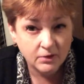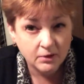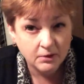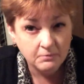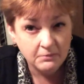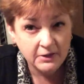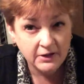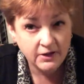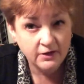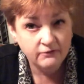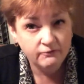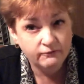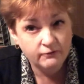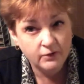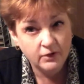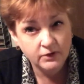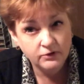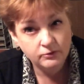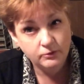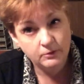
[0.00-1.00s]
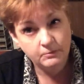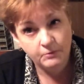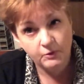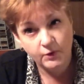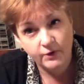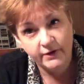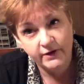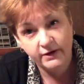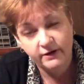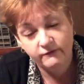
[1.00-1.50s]
committing fraud to a
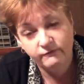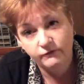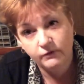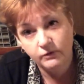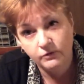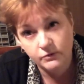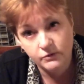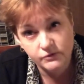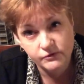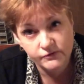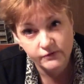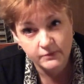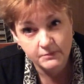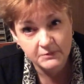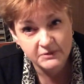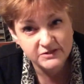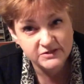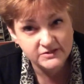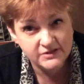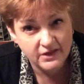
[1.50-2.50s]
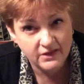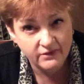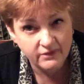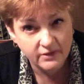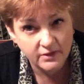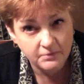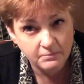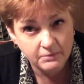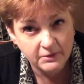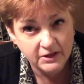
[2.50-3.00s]
point if you use them and sell
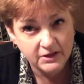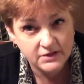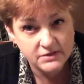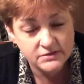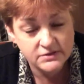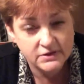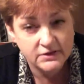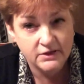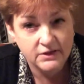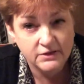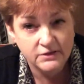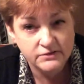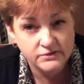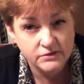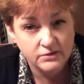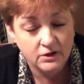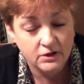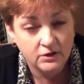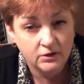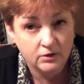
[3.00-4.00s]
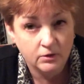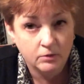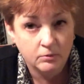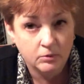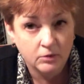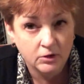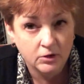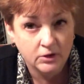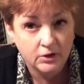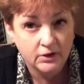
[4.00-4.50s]
them because it is not her
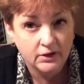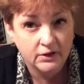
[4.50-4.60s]
work.